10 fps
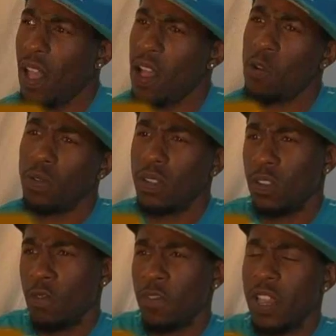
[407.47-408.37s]
Oh,
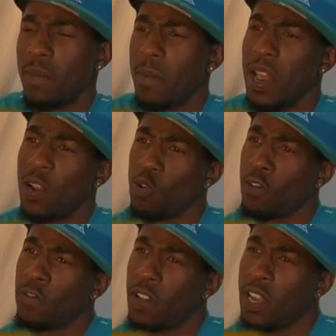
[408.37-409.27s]
don't forget my man
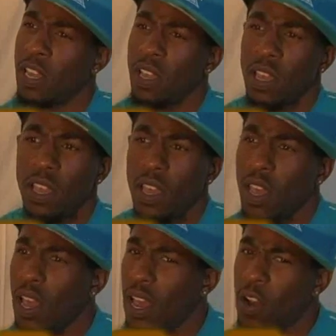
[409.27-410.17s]
Lord Philly.
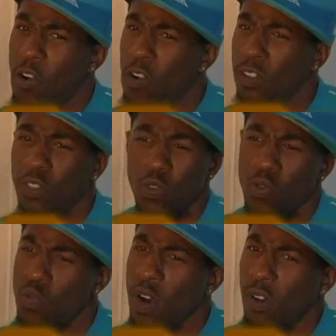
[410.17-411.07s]

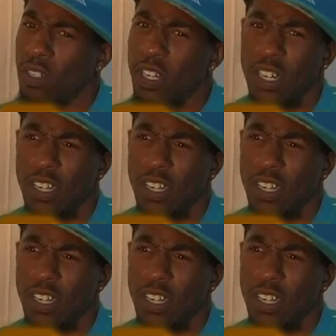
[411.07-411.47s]
Also, who else?